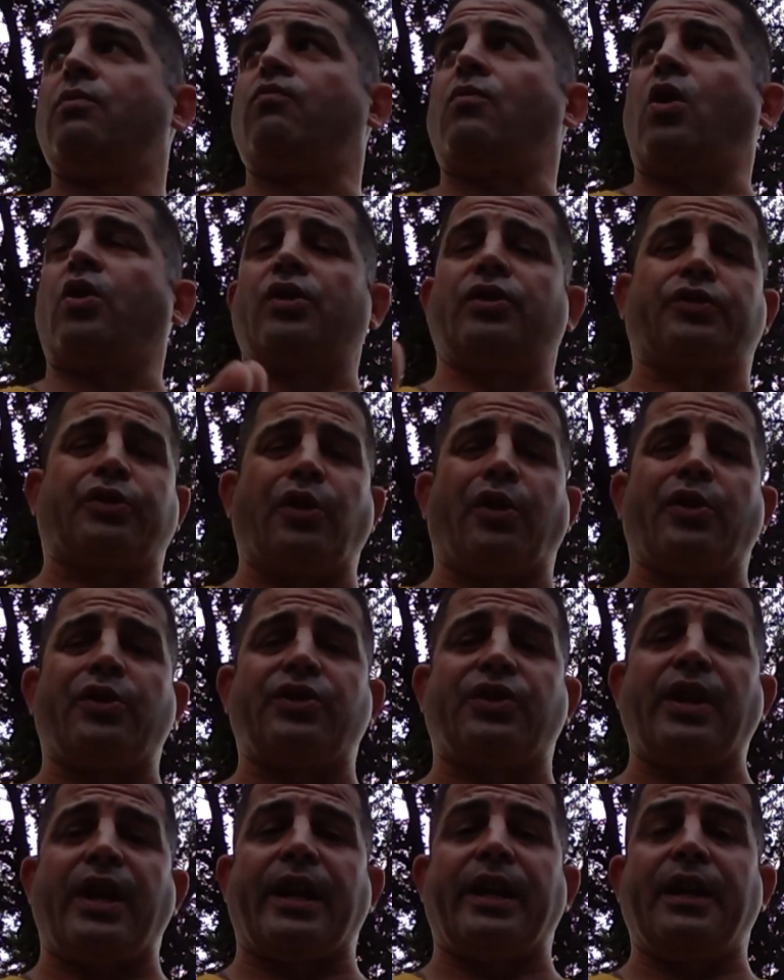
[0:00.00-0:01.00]
on
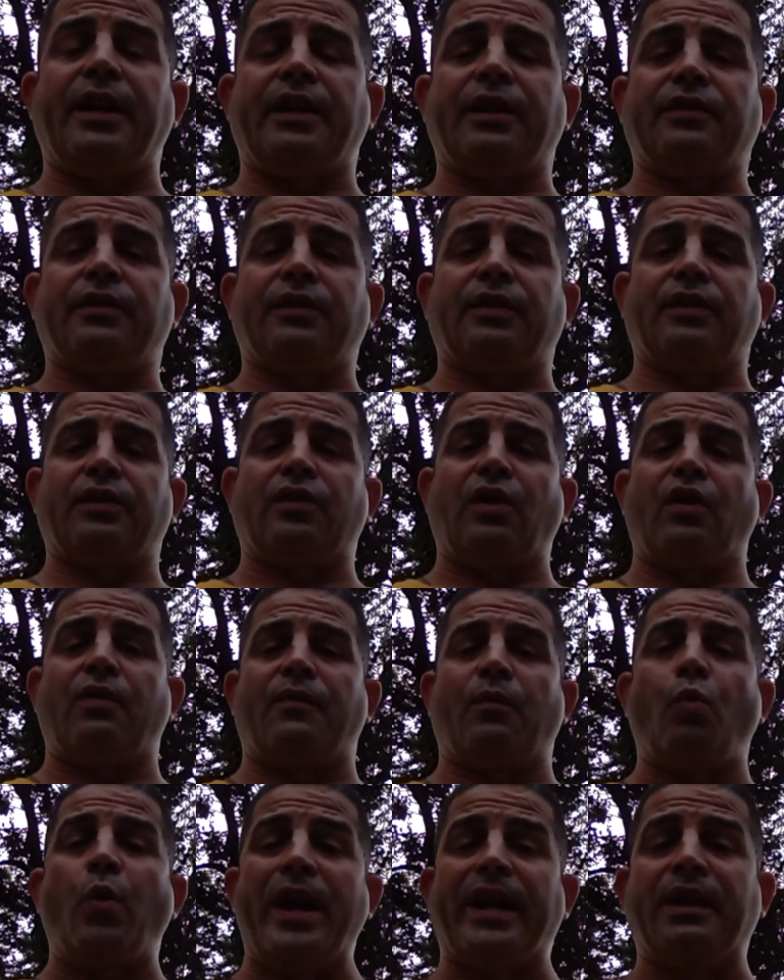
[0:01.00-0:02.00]
Thursday.
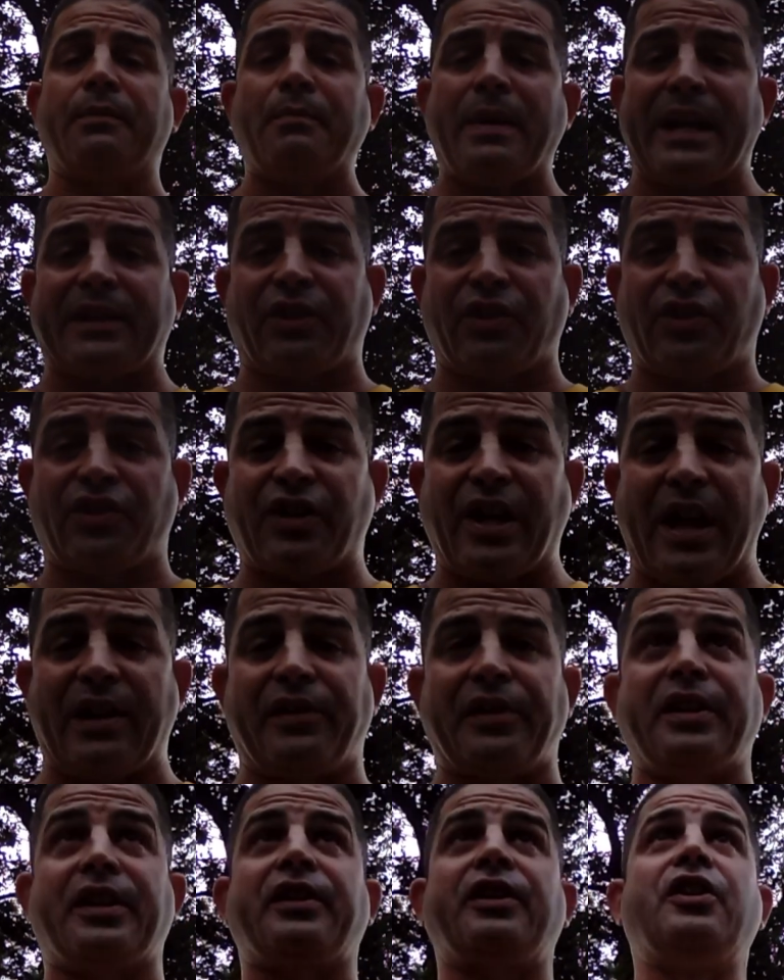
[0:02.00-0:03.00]
The Wigan match is
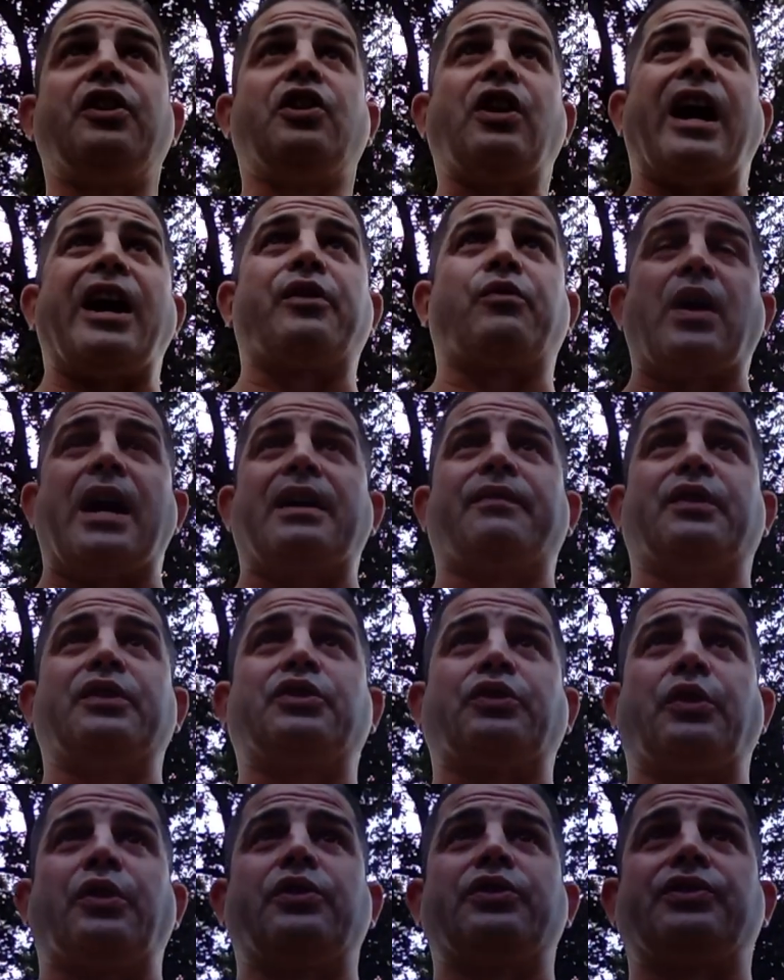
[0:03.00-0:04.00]
Saturday. I arrive on
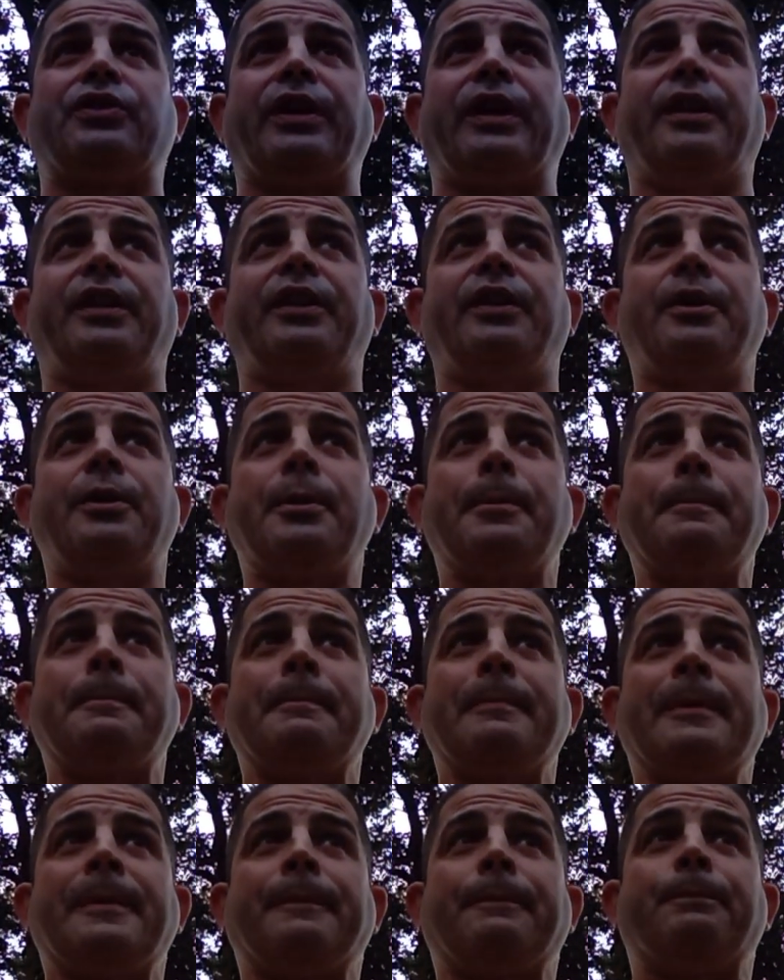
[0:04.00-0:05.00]
Thursday.
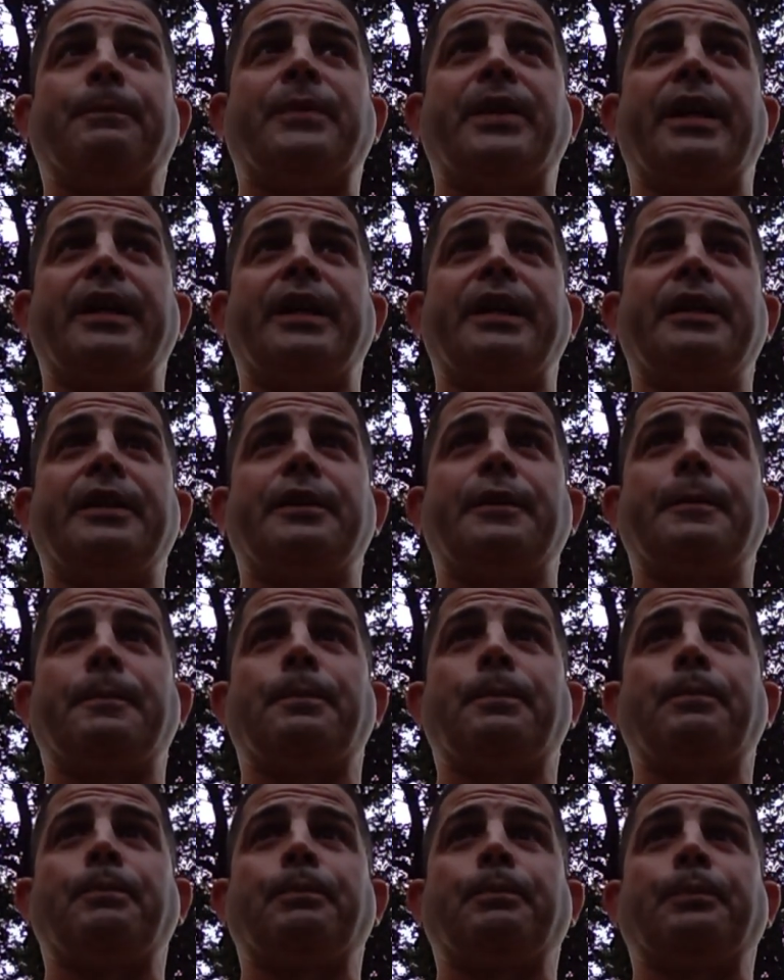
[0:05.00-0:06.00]
Then
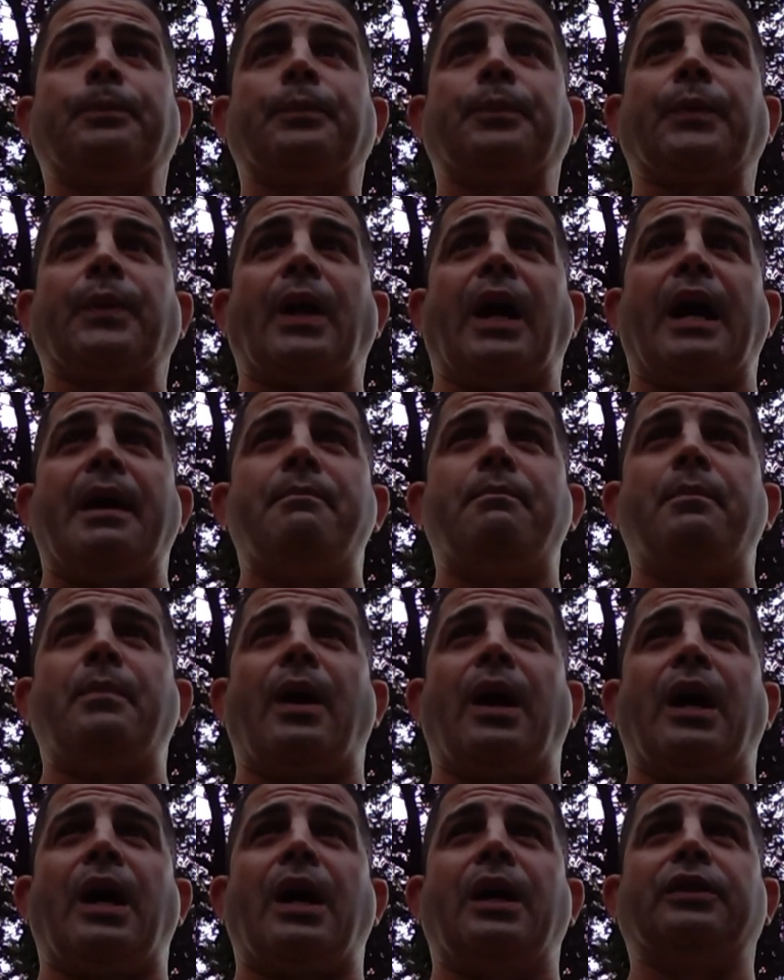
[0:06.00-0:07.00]

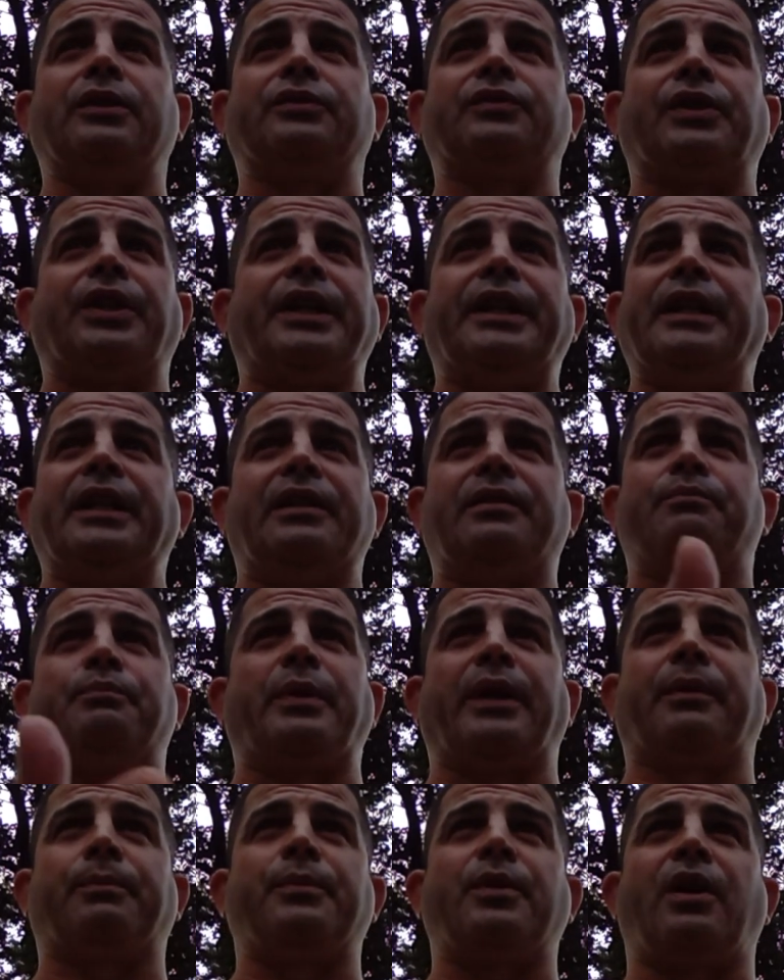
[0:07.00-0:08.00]
he didn't
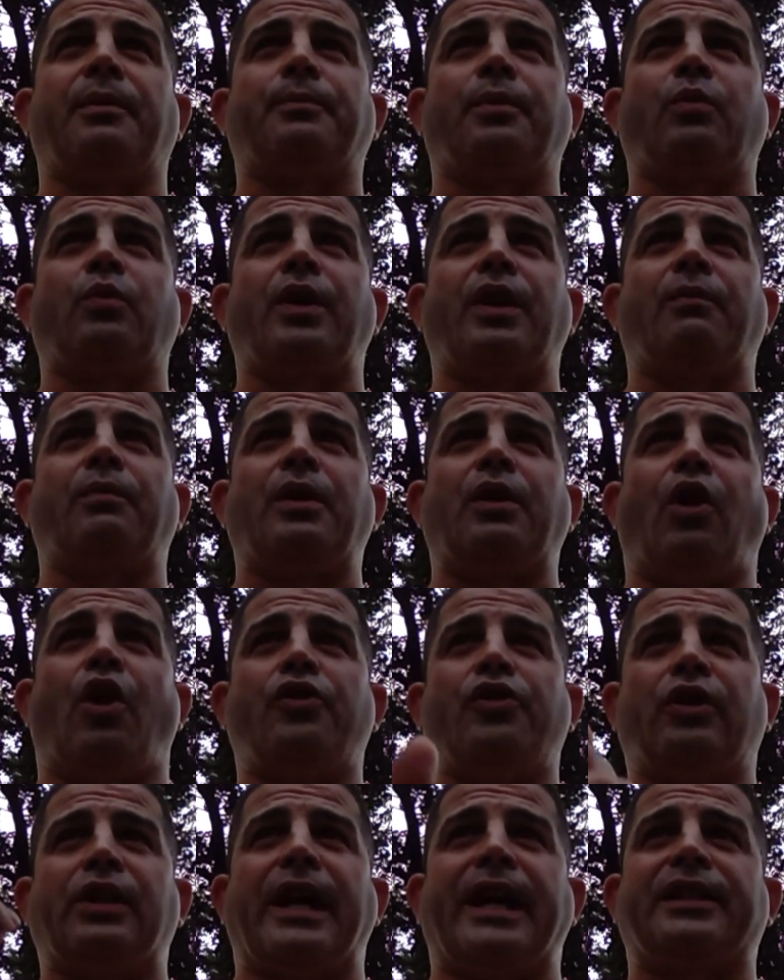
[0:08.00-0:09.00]
pick me up or whatever.
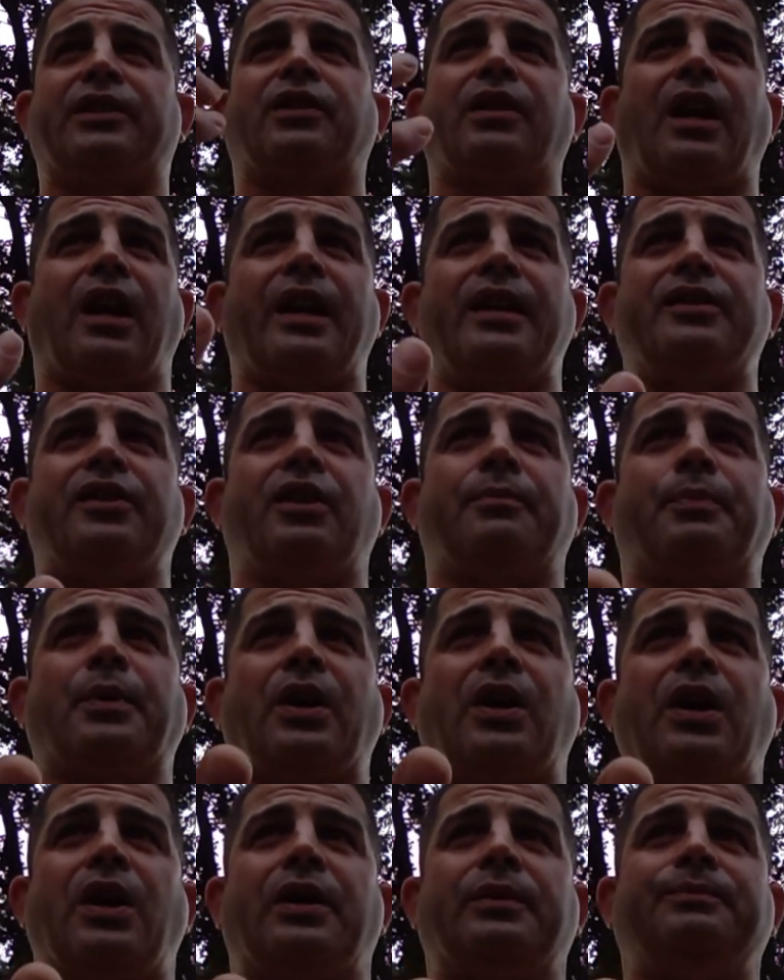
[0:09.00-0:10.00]
Other lads, I ended
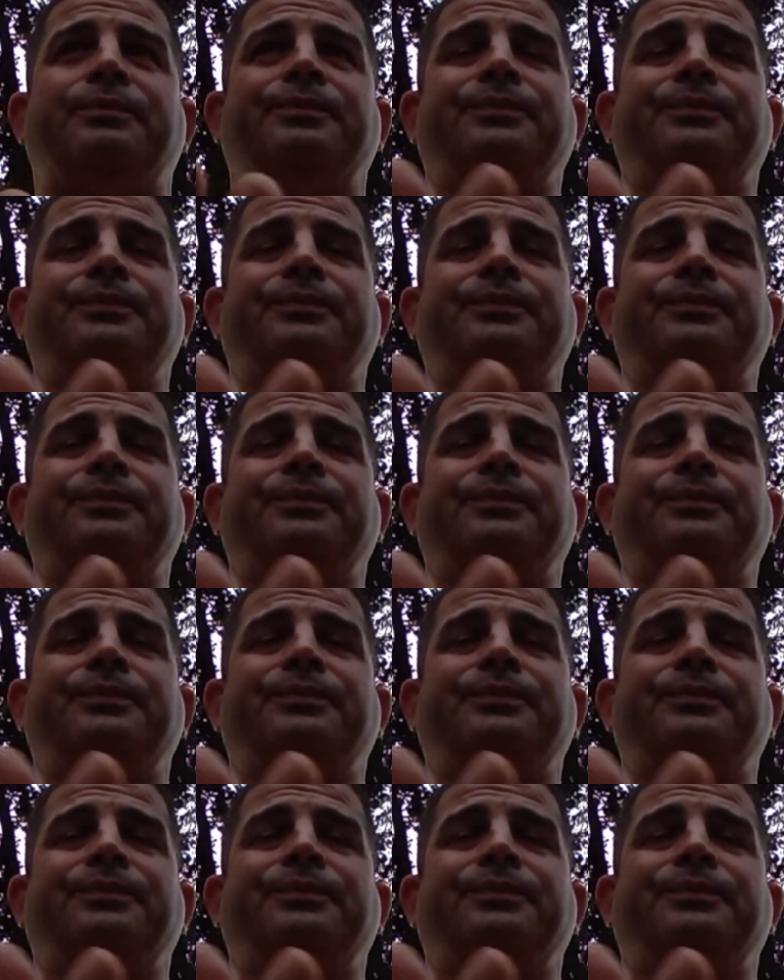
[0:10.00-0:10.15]
up